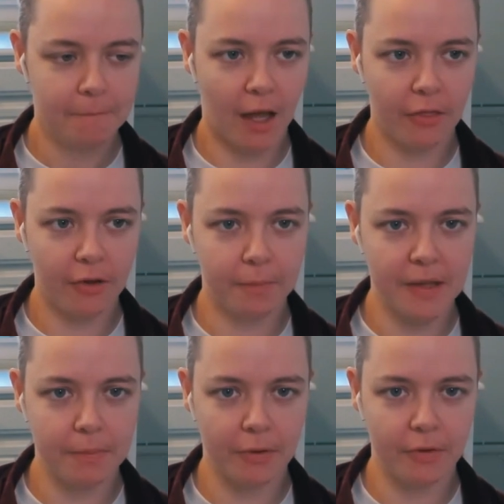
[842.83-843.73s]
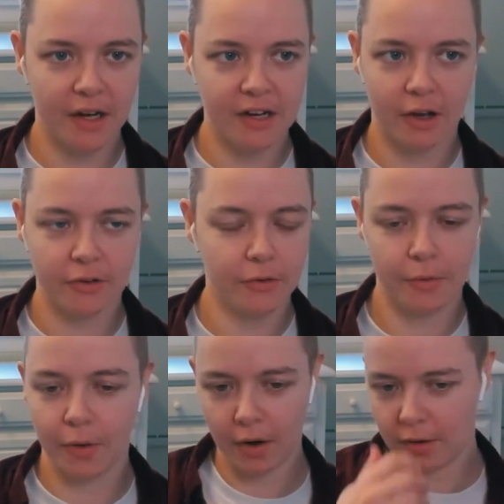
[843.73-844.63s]
other people that I talk to
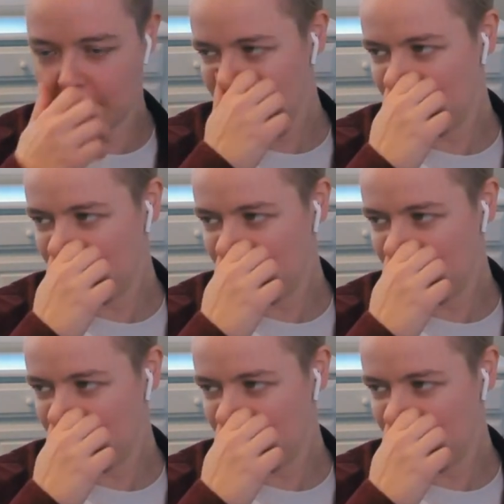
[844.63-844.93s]
who aren't